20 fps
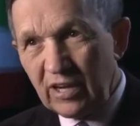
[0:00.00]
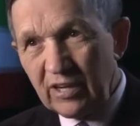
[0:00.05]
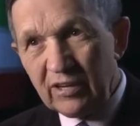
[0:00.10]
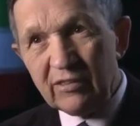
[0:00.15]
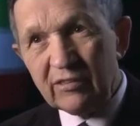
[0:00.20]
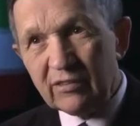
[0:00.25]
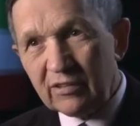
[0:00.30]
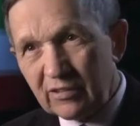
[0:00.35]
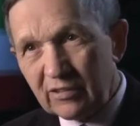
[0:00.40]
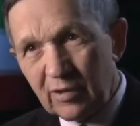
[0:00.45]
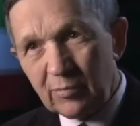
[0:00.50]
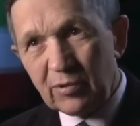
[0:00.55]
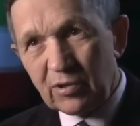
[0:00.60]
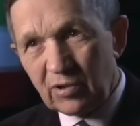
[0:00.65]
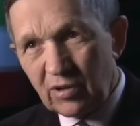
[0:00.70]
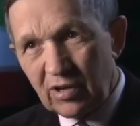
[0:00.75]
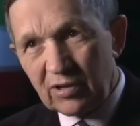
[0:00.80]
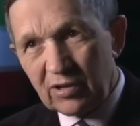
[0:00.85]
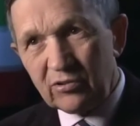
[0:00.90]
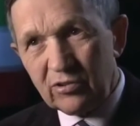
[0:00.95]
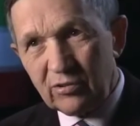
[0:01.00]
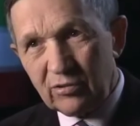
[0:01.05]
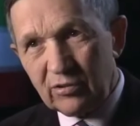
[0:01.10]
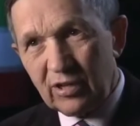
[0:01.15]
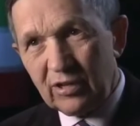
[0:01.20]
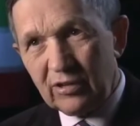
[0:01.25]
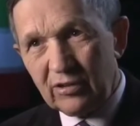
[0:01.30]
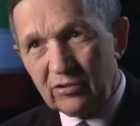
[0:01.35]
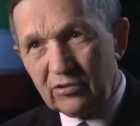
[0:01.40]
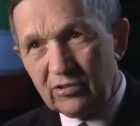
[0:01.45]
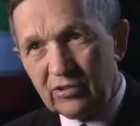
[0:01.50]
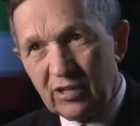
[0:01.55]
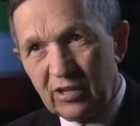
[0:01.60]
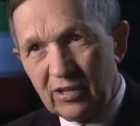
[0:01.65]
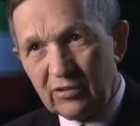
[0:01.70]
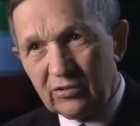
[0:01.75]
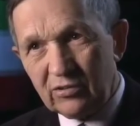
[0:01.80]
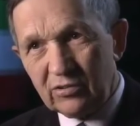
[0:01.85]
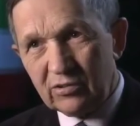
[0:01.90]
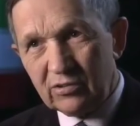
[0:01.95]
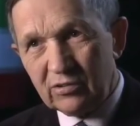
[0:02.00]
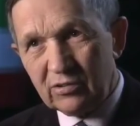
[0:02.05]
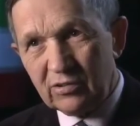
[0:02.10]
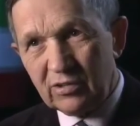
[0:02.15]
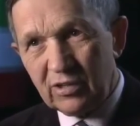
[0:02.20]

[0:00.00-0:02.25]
anything that belongs to the United States,